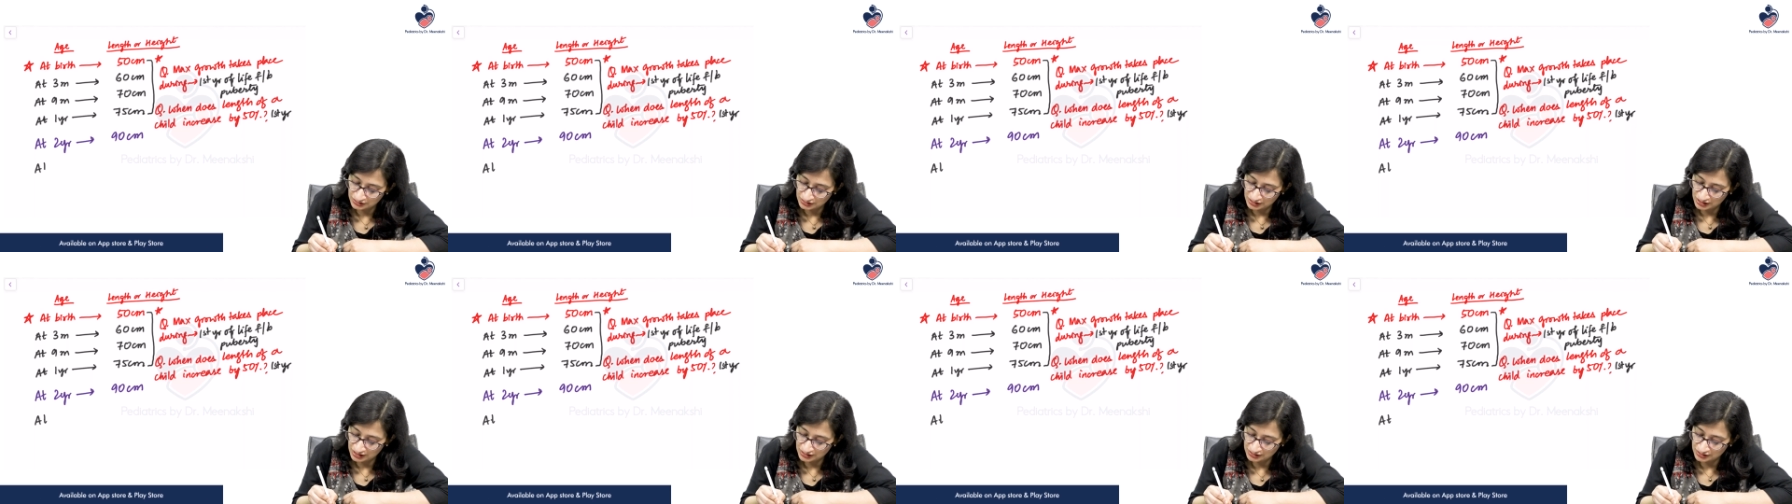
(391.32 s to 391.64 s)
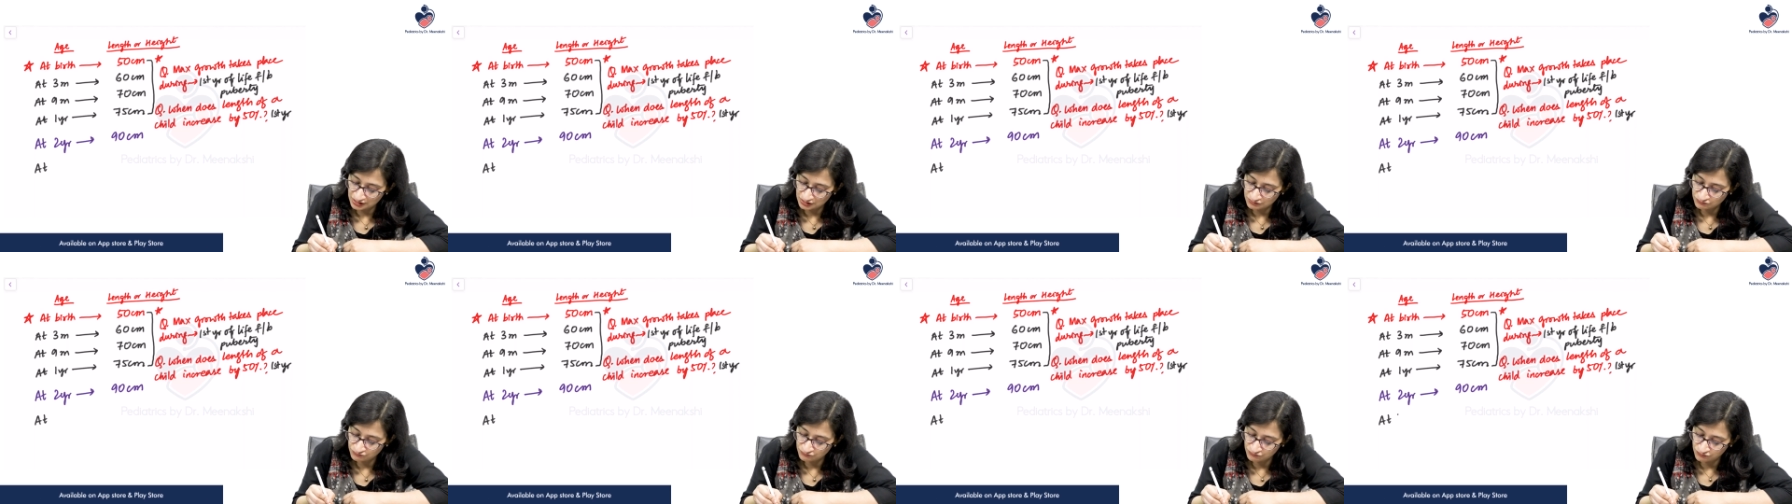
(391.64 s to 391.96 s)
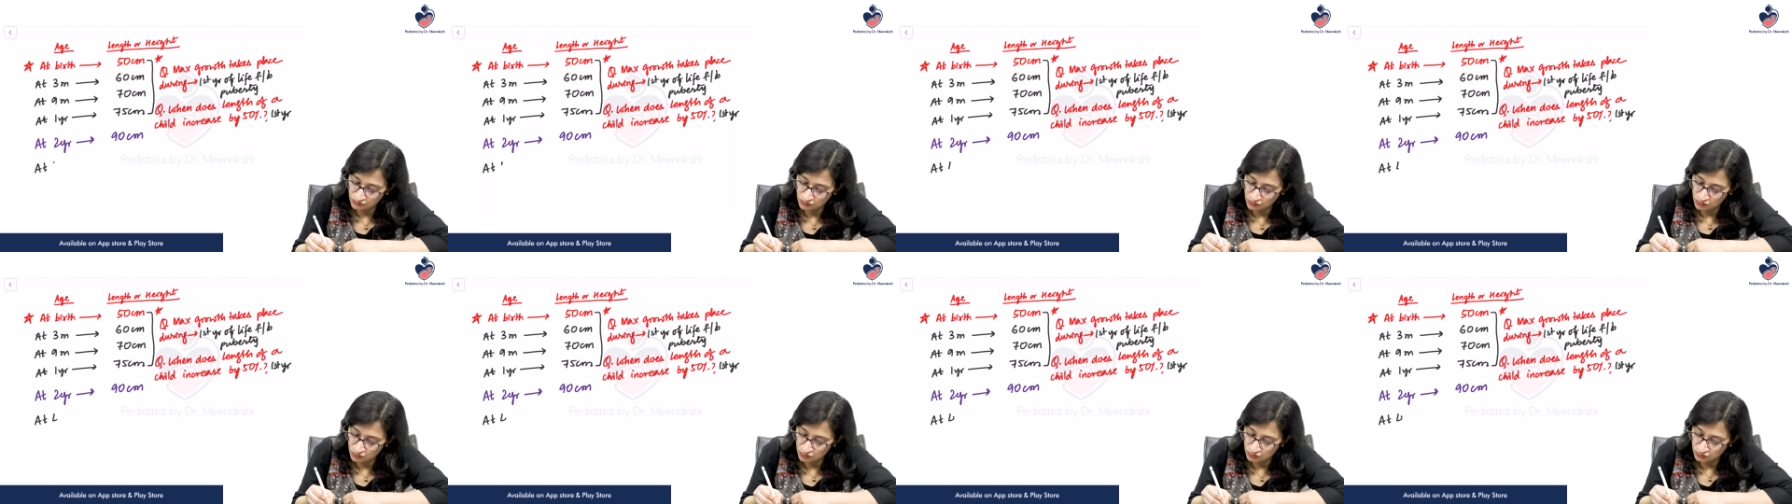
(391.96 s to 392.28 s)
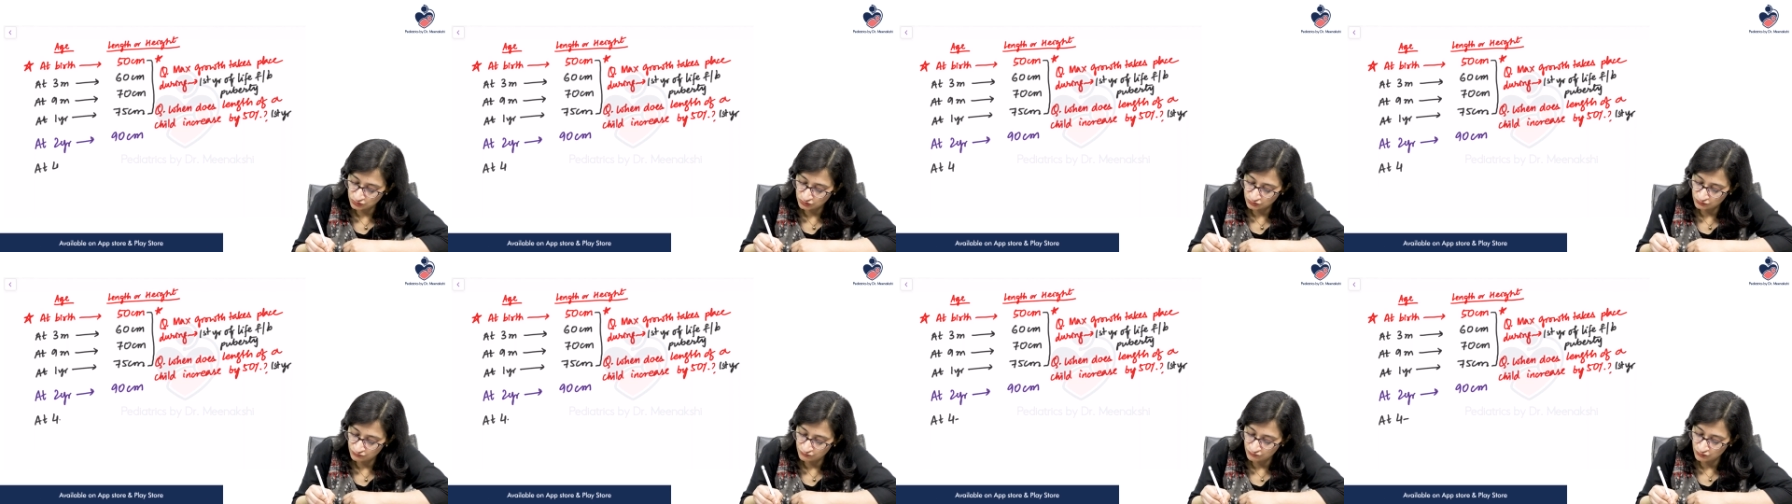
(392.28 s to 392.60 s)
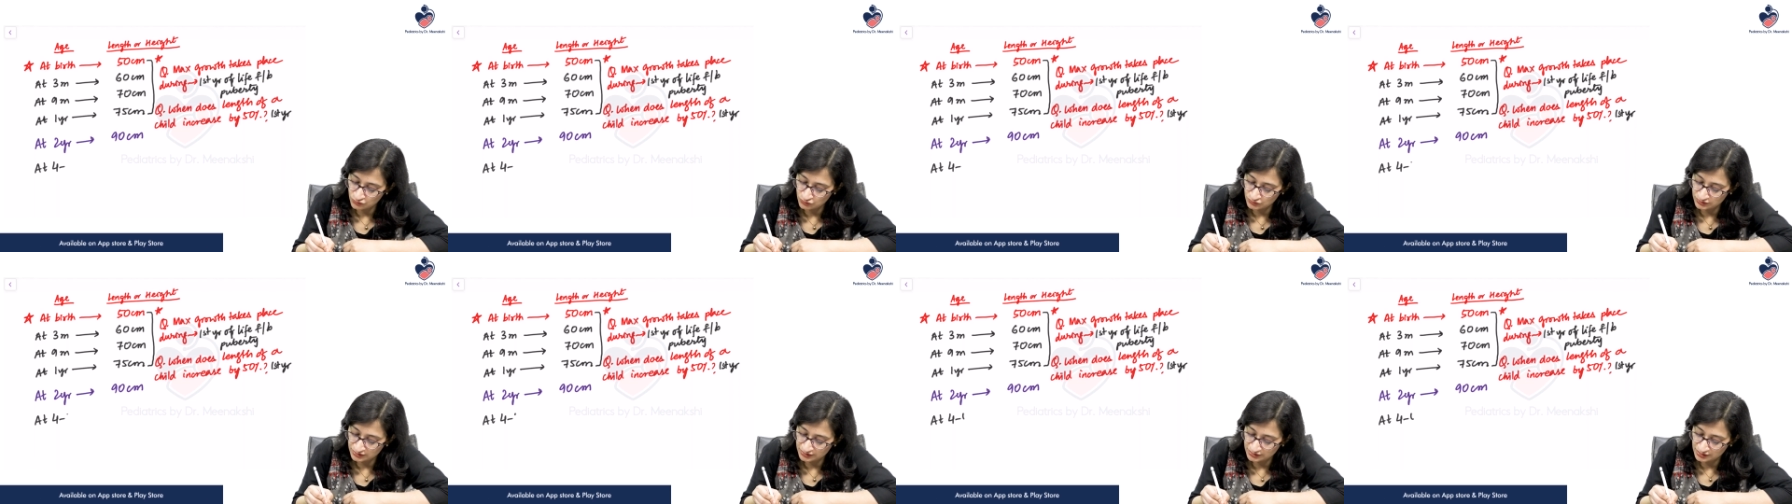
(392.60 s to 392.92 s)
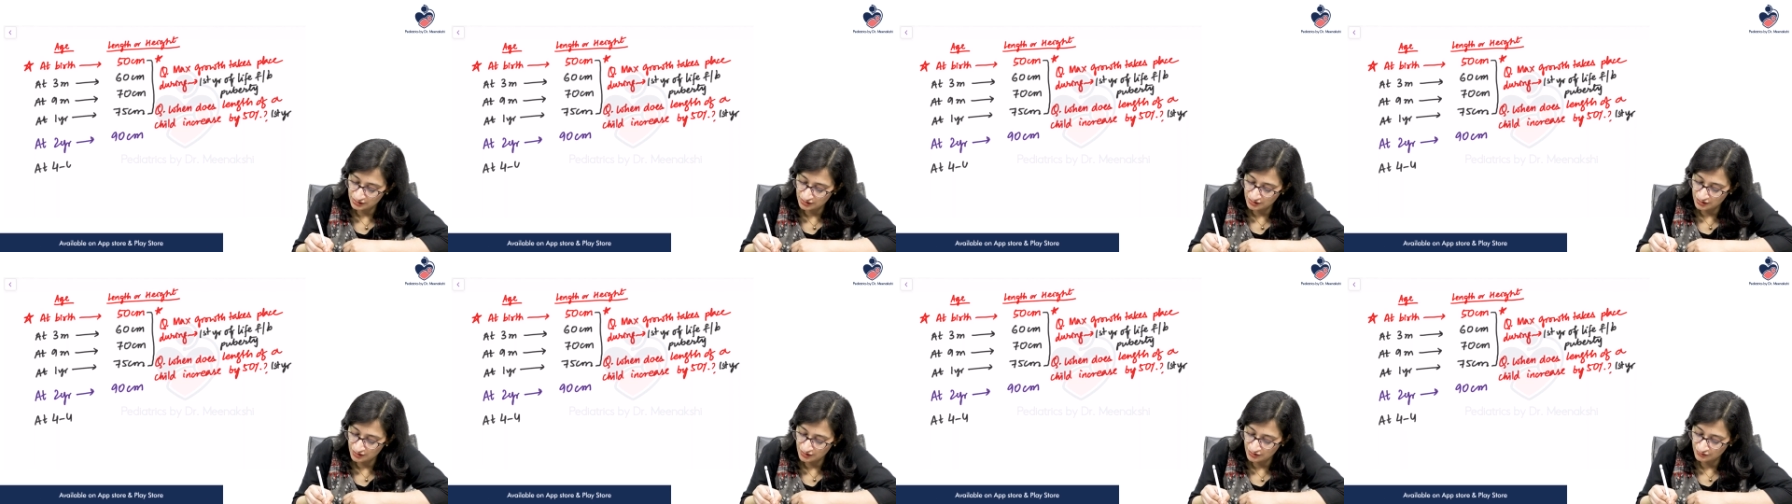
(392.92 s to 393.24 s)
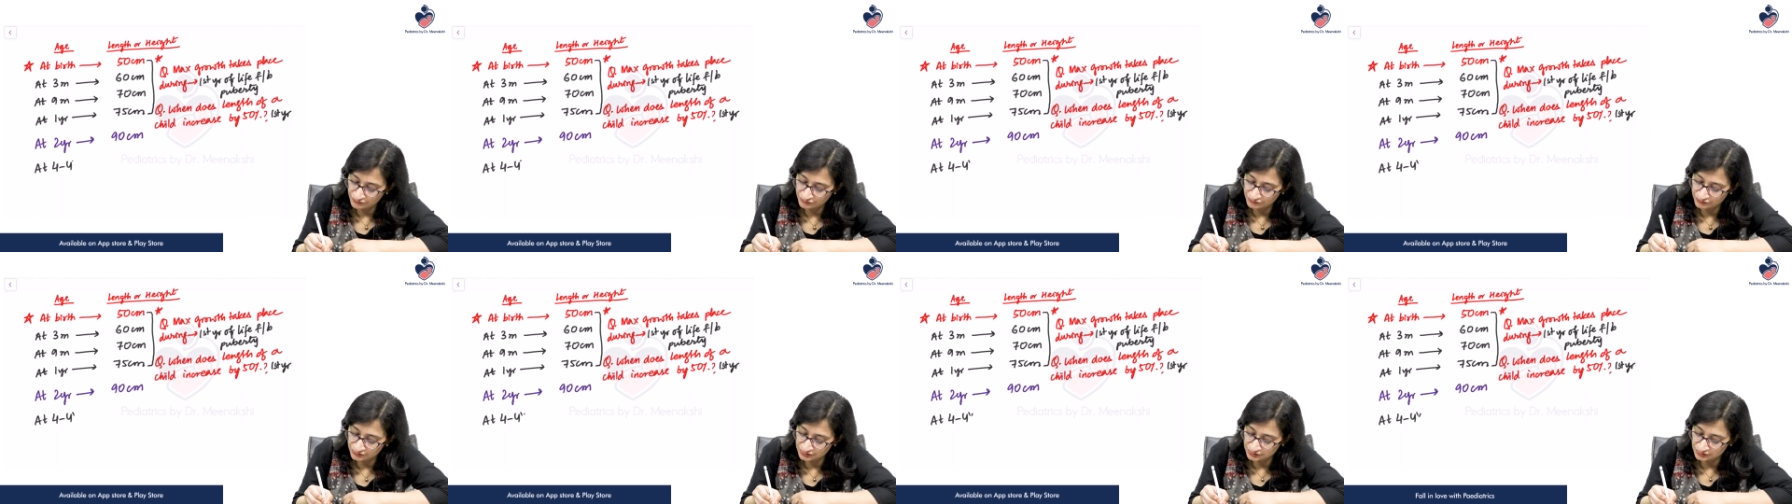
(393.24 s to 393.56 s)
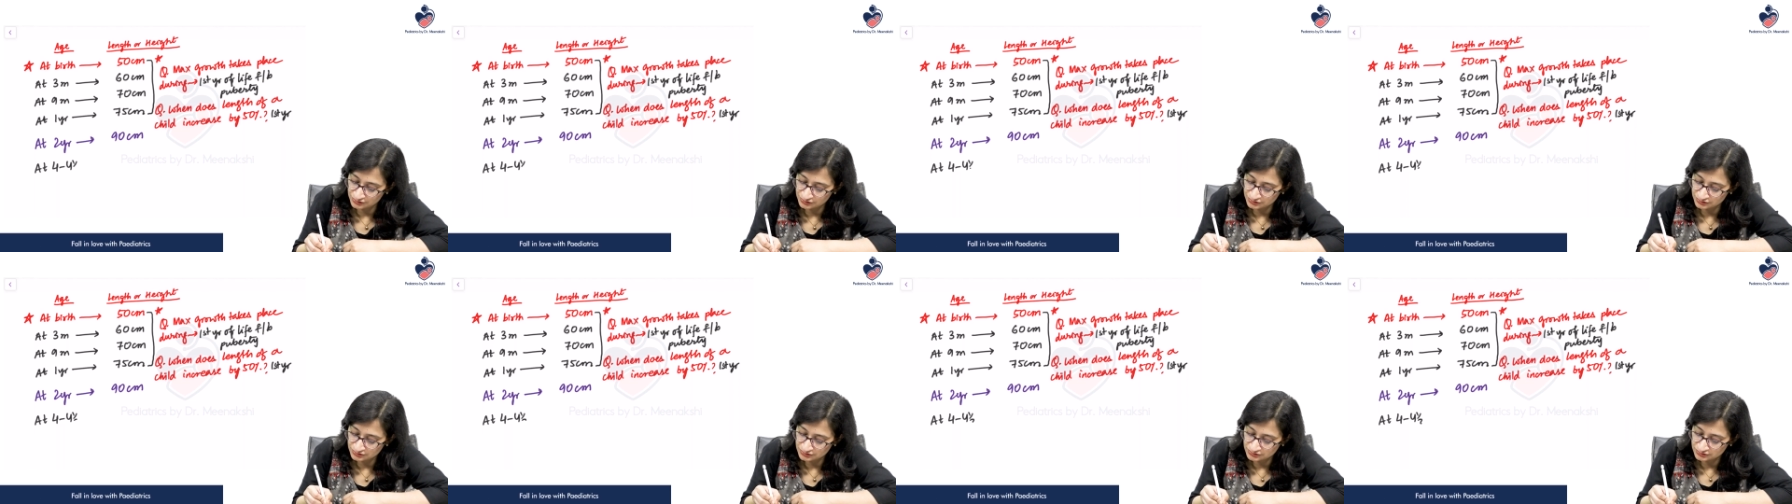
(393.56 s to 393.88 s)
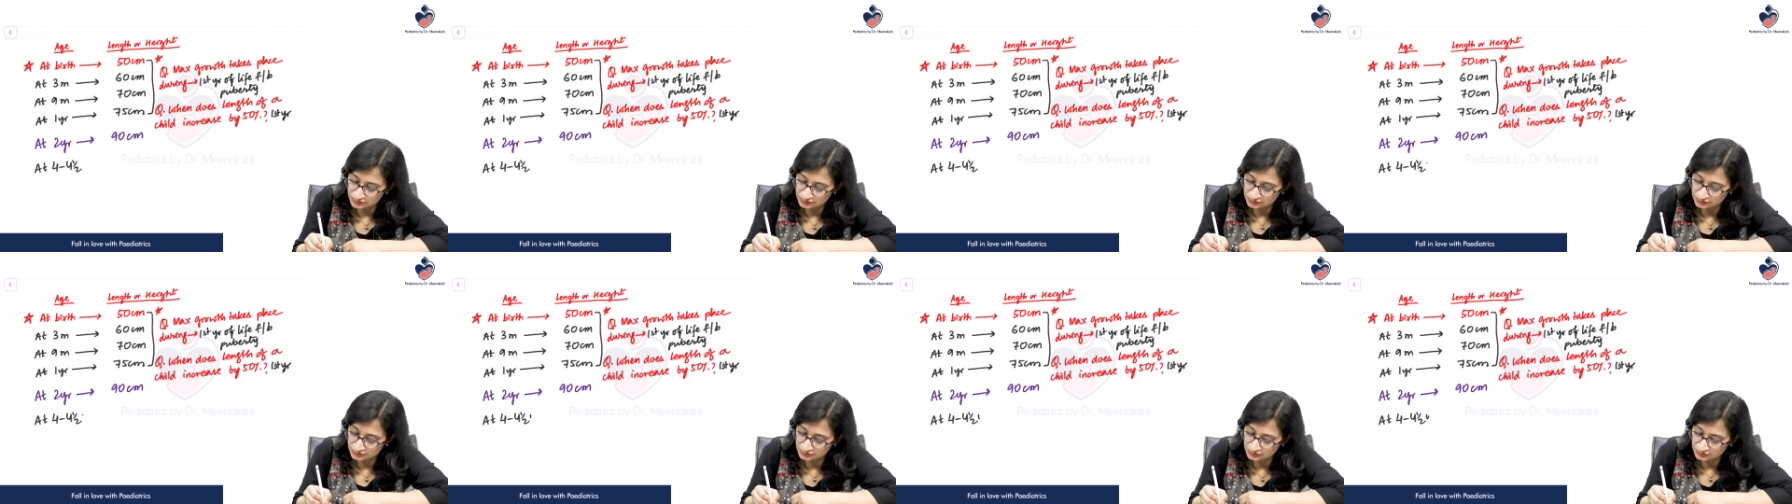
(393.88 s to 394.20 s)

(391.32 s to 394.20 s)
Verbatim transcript: and at 4 to 4 and a half years